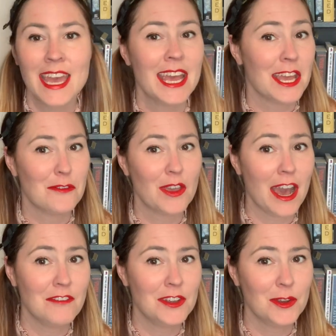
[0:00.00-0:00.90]
If you
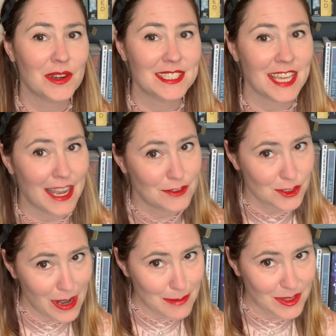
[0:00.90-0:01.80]
haven't noticed, I've
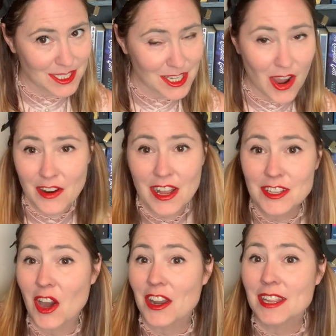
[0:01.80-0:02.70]
scrapped the tiara and
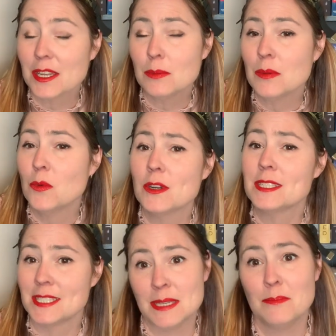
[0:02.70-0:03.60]
gone a little bit more
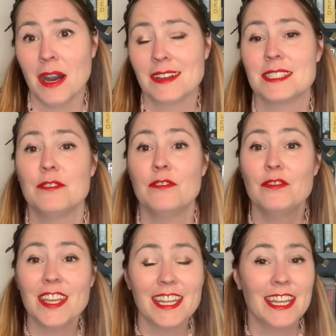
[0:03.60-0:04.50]
steampunk to
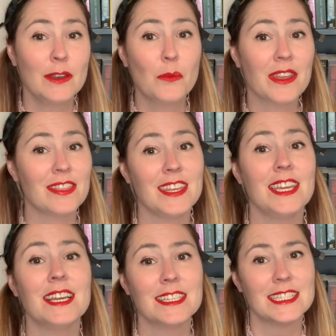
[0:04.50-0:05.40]
fit in with
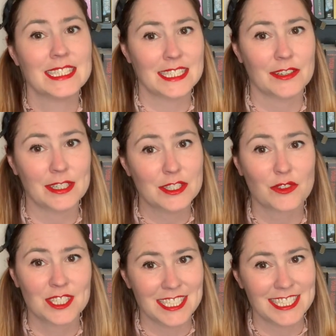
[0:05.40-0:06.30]
the series
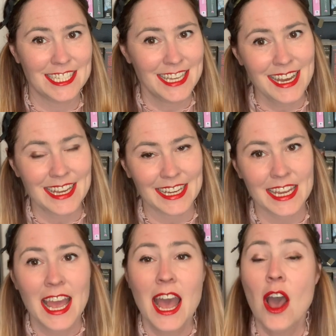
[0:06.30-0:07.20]
for season 9.
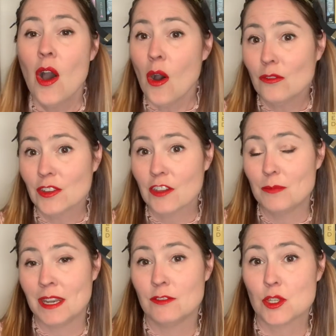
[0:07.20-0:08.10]
Hopefully you've
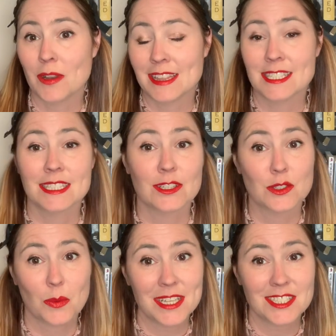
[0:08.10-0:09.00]
been enjoying this little
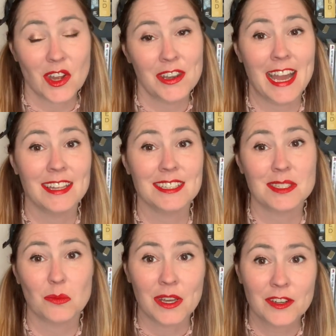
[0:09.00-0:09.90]
twist on Alice
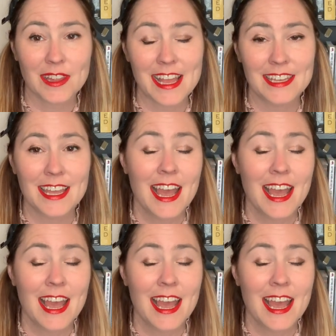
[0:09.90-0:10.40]
in Wonderland.